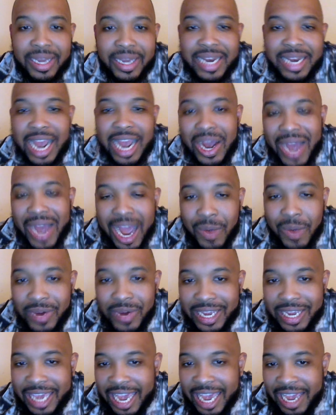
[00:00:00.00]
Now, I
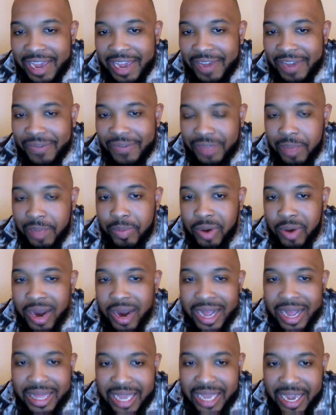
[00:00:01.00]
would have gave
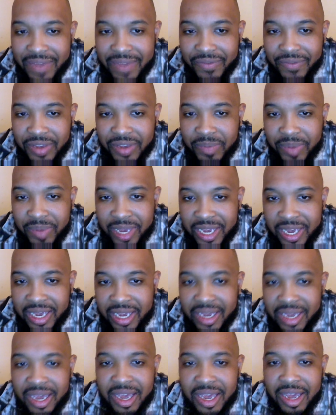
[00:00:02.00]
LeBron the MVP,